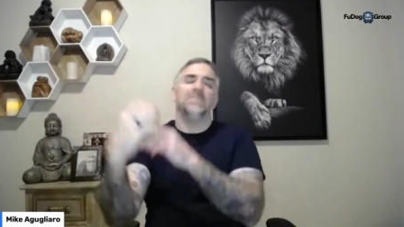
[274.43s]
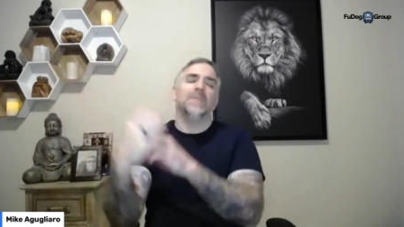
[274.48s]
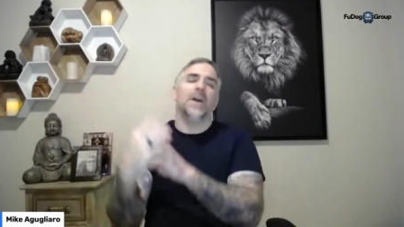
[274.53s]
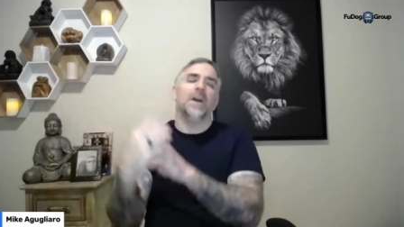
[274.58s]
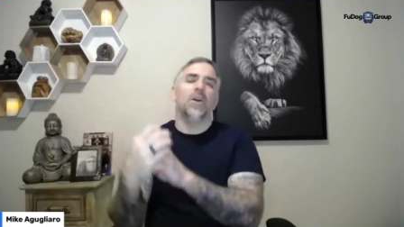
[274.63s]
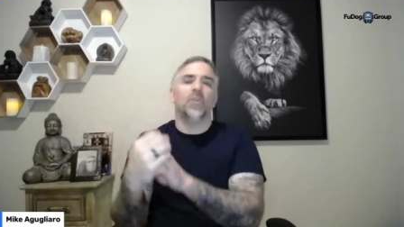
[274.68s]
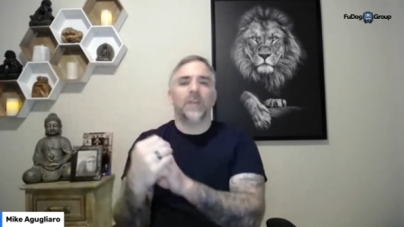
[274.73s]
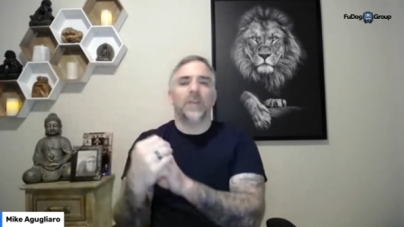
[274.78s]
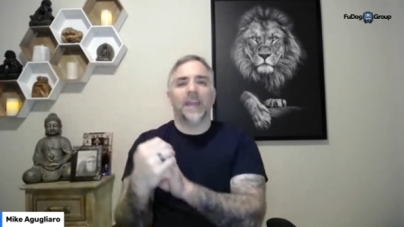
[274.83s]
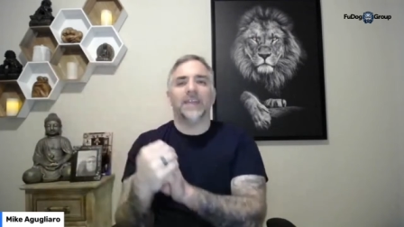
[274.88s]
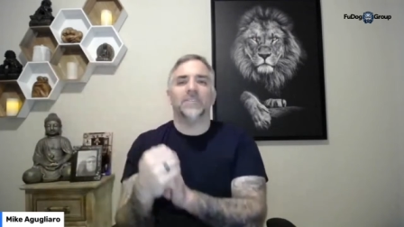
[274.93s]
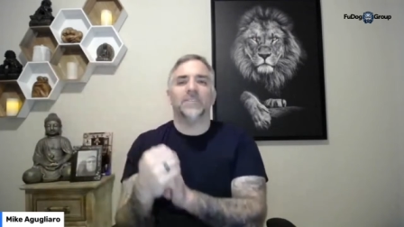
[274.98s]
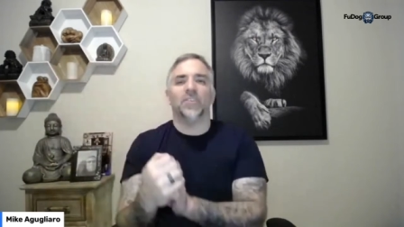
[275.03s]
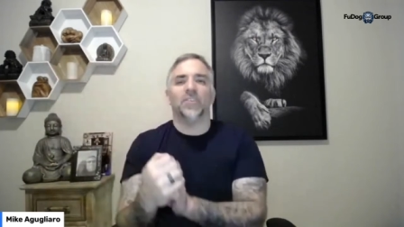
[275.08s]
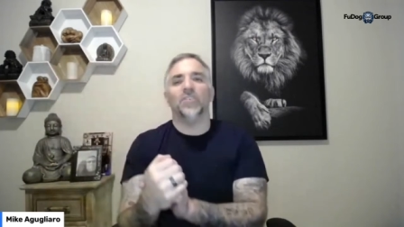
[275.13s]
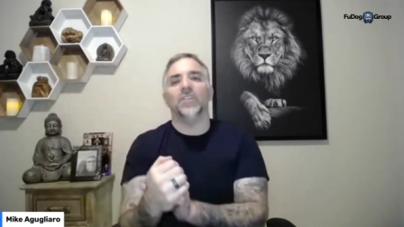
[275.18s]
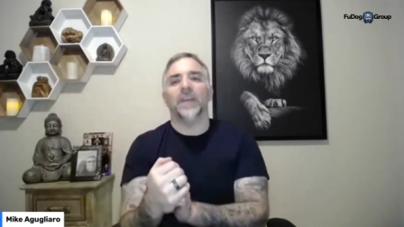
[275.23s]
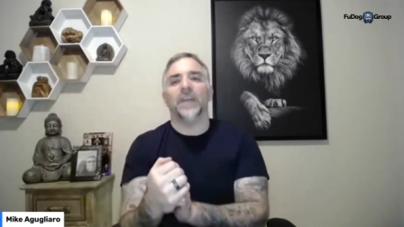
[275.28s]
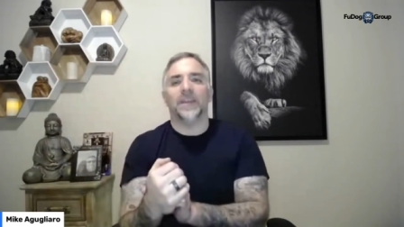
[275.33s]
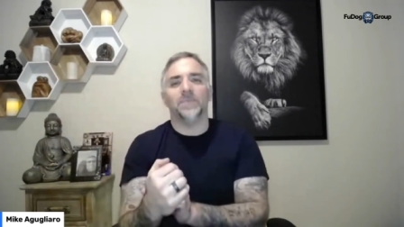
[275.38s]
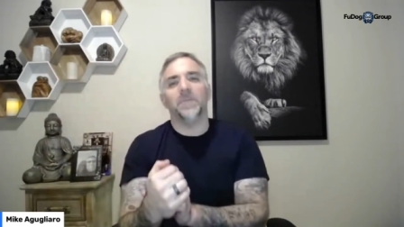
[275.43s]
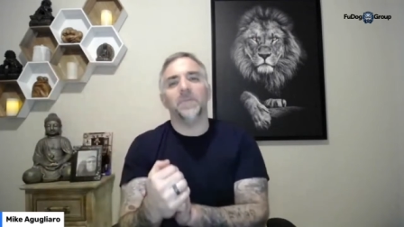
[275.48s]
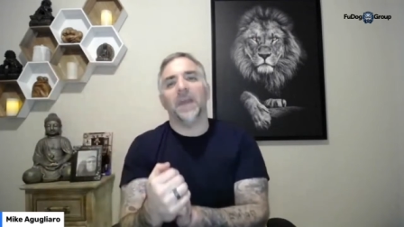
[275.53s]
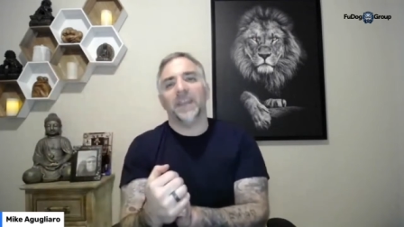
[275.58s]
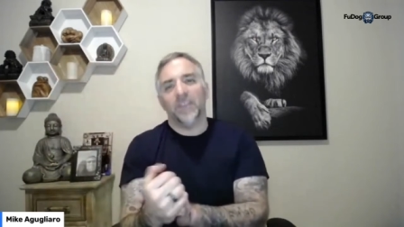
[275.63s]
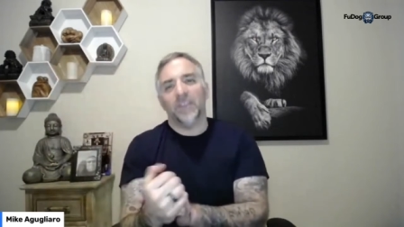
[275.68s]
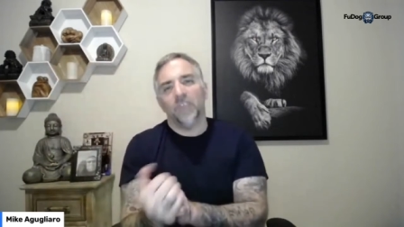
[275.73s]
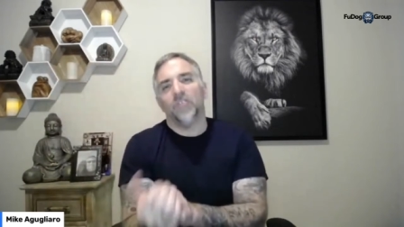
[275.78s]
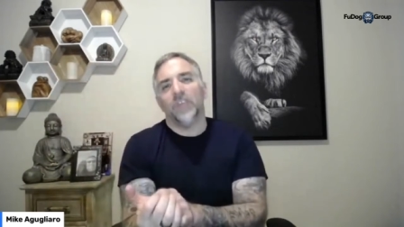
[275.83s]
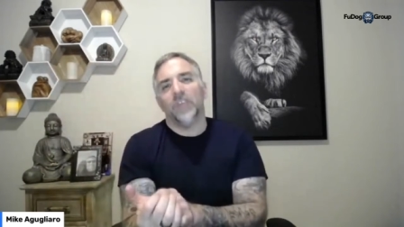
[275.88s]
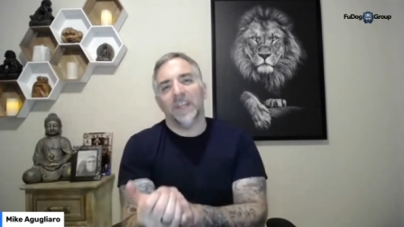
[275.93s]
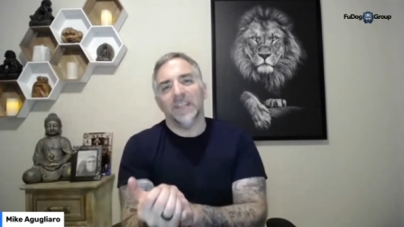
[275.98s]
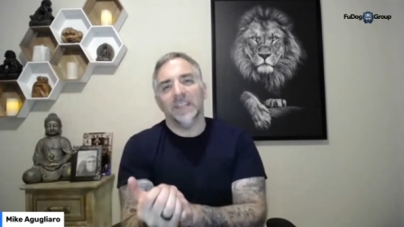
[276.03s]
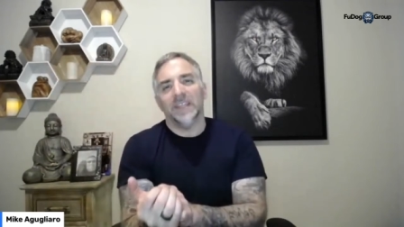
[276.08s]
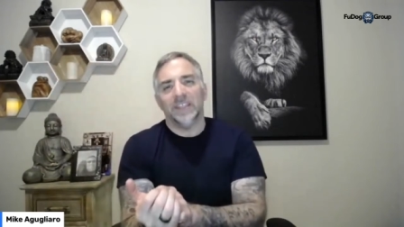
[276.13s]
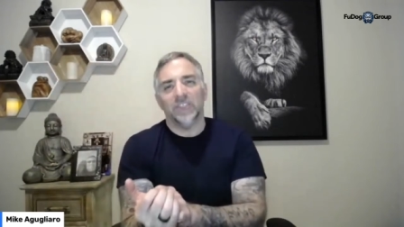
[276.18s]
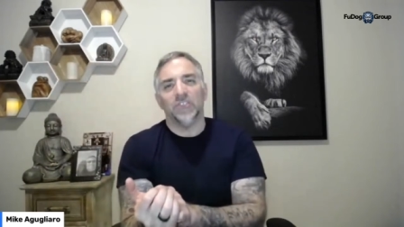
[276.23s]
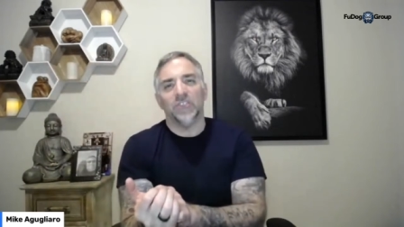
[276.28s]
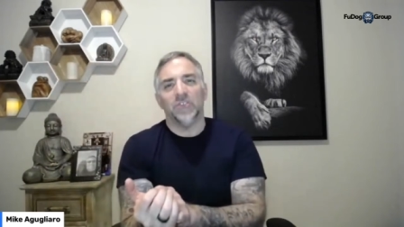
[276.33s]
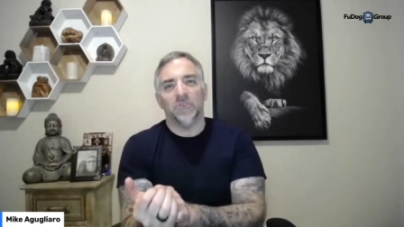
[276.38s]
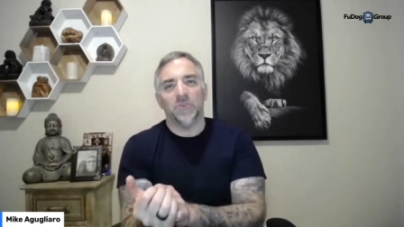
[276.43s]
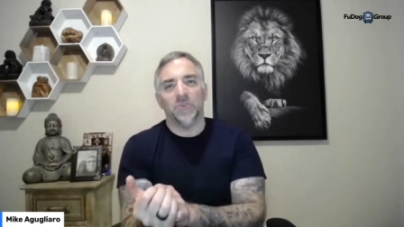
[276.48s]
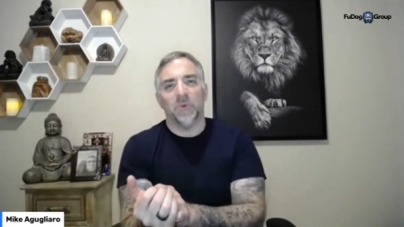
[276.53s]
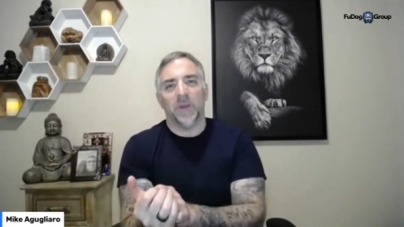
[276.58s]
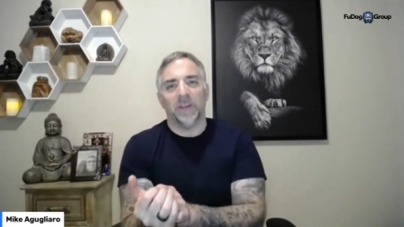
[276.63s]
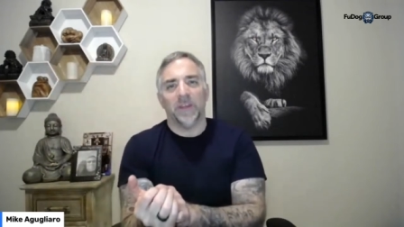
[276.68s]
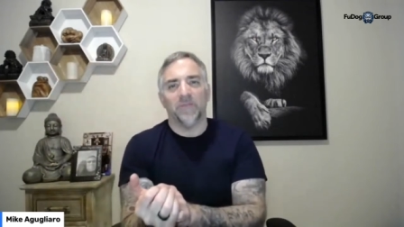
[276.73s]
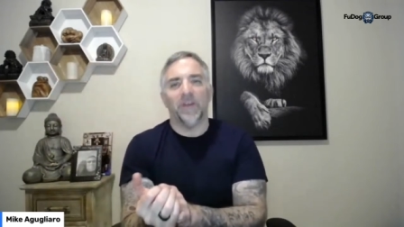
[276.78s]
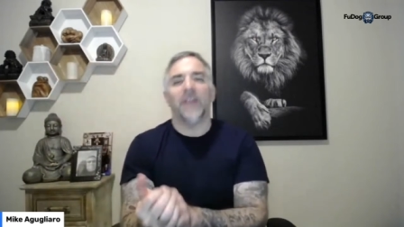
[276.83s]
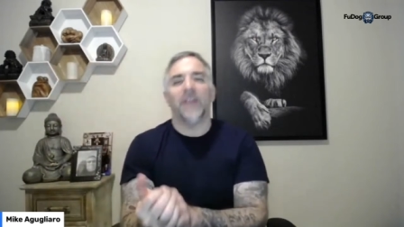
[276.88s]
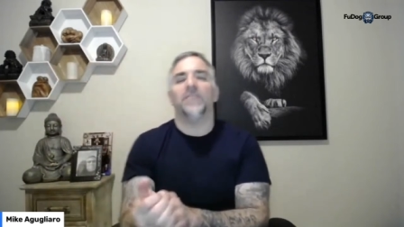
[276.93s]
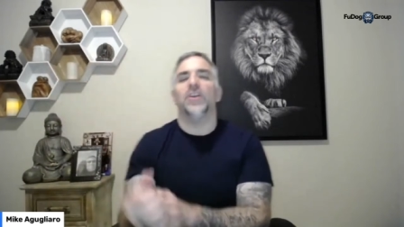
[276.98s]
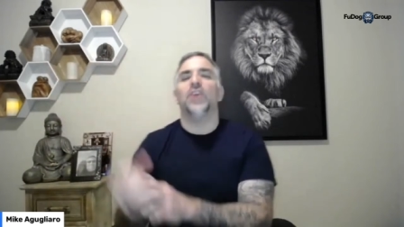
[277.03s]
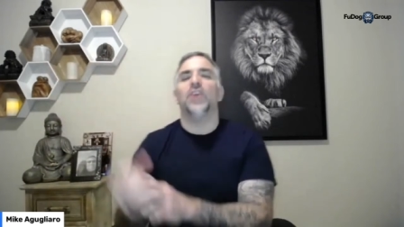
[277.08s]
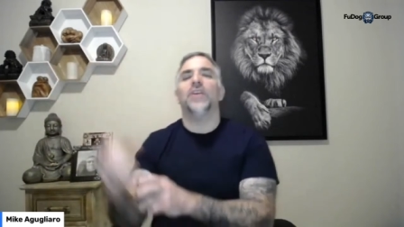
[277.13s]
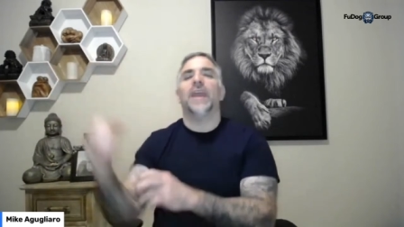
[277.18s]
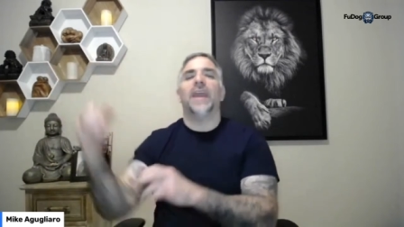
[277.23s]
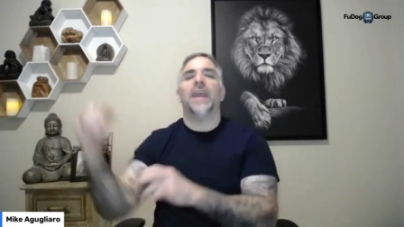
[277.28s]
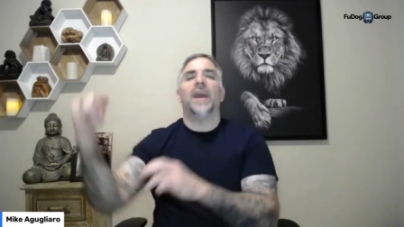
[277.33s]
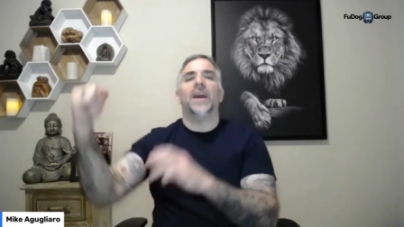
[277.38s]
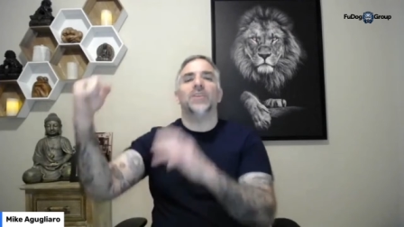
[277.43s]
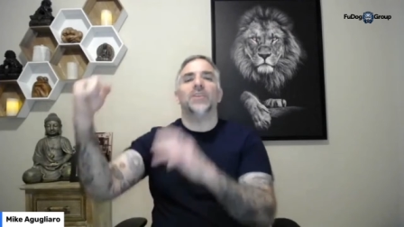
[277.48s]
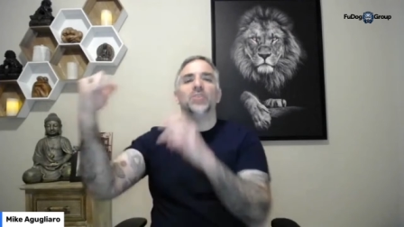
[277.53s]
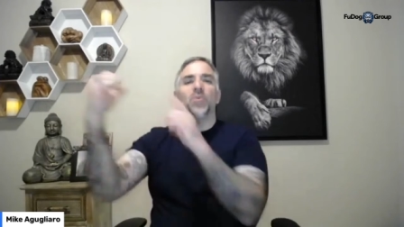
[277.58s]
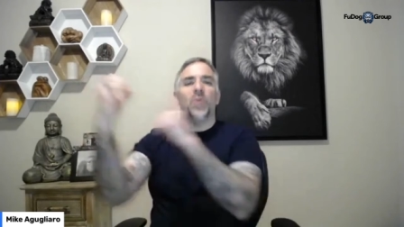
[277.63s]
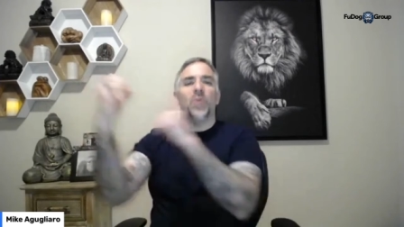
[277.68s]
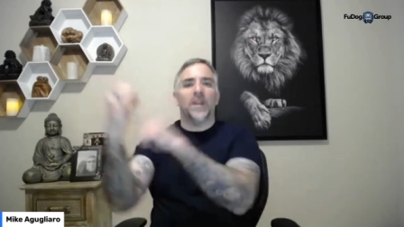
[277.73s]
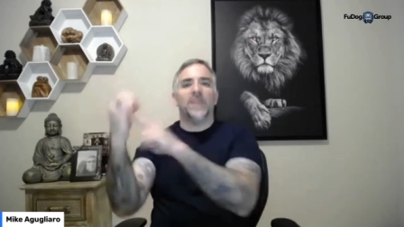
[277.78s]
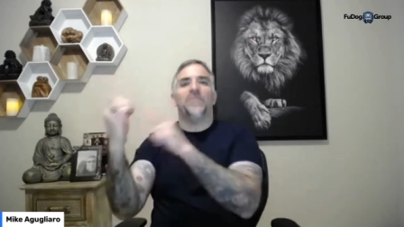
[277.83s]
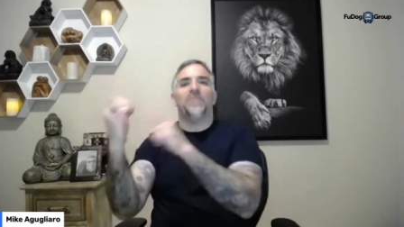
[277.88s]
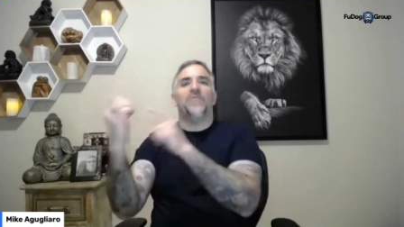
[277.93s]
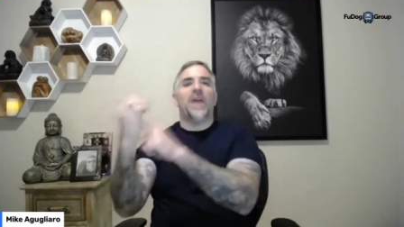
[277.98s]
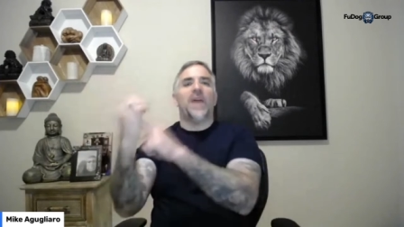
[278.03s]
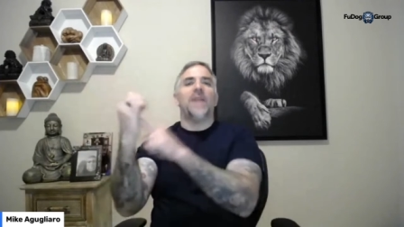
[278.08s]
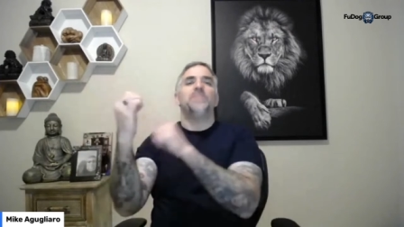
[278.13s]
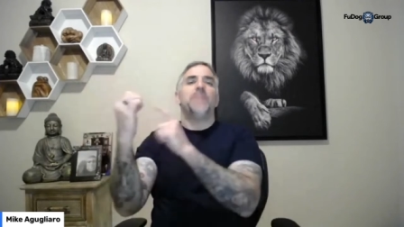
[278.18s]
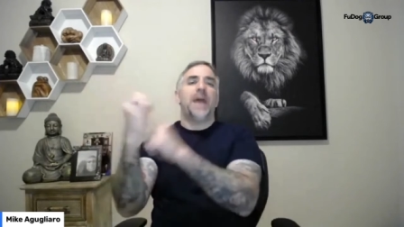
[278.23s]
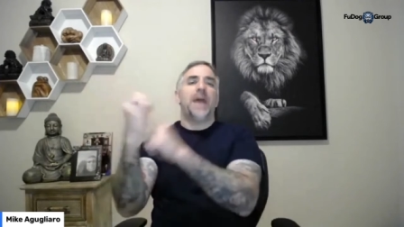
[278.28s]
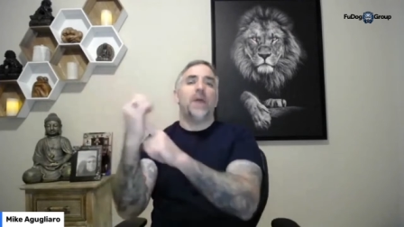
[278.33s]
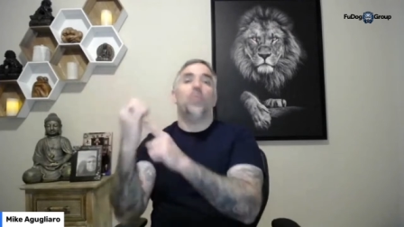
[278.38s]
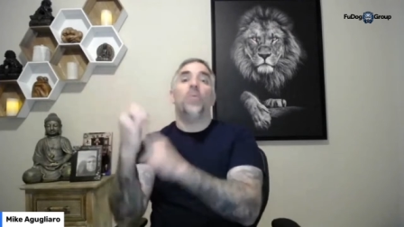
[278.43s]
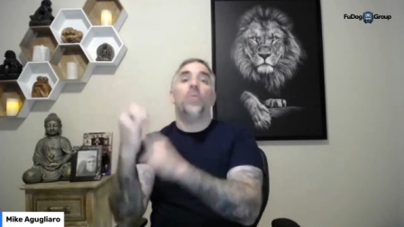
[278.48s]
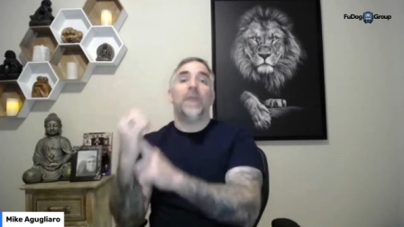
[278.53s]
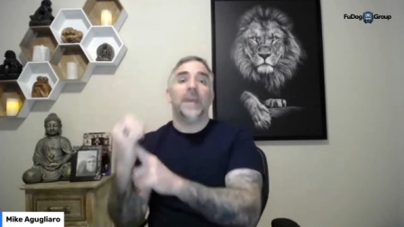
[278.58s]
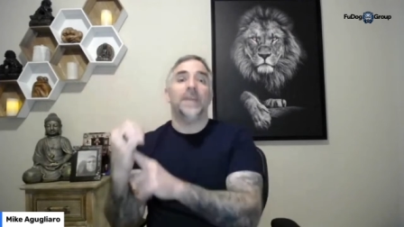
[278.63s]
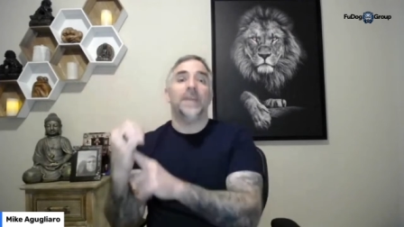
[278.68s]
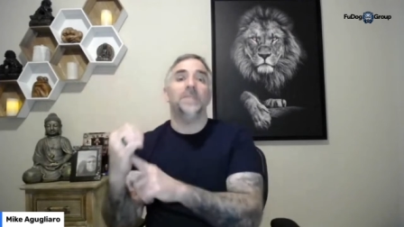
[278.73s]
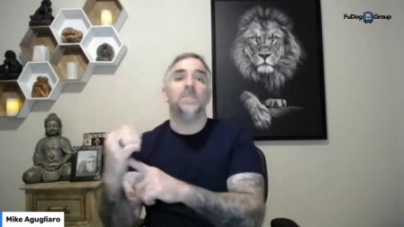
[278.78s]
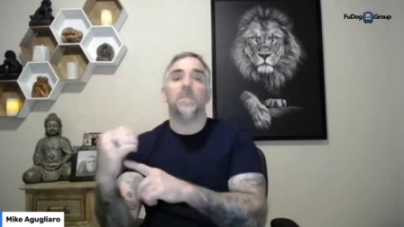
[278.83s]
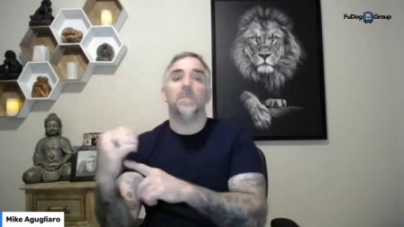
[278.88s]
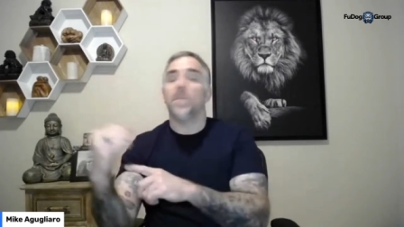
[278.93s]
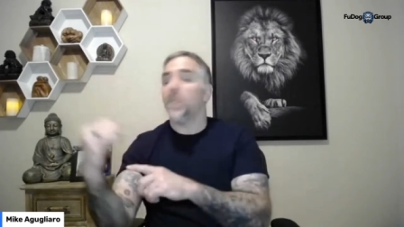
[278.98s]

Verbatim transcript: okay, so you're like, Mike, you could at least do 25. Okay, a 25 pound weight.